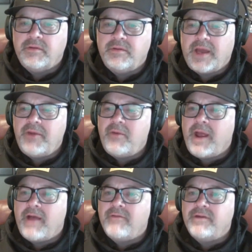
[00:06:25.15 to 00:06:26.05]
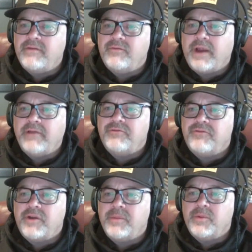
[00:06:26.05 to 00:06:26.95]
I don't have right in
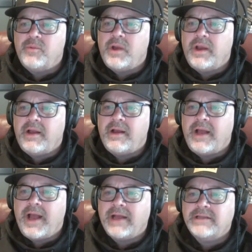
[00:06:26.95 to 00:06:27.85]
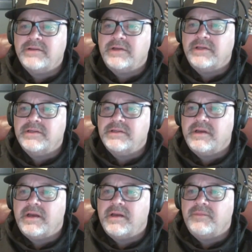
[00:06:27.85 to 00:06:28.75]
front of me what, Axon's,
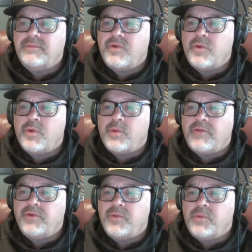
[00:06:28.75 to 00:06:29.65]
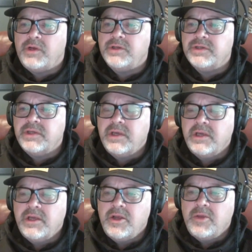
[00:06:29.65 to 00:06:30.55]
total revenue was,
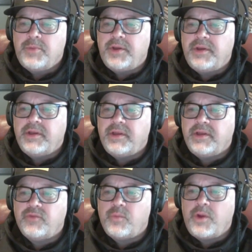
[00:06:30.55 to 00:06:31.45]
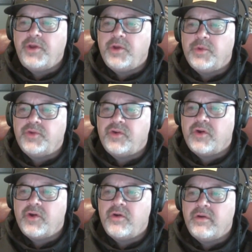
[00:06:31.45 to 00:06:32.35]
but its 1 year
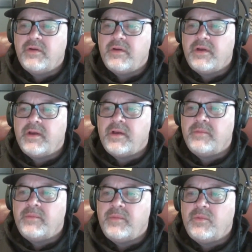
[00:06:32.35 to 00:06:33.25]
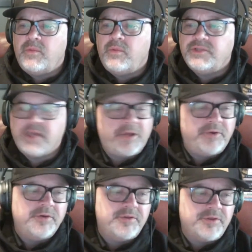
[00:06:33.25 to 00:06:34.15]
return, was
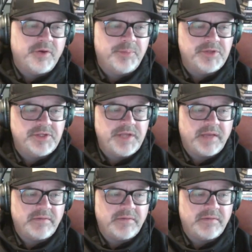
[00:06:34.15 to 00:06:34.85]
130%.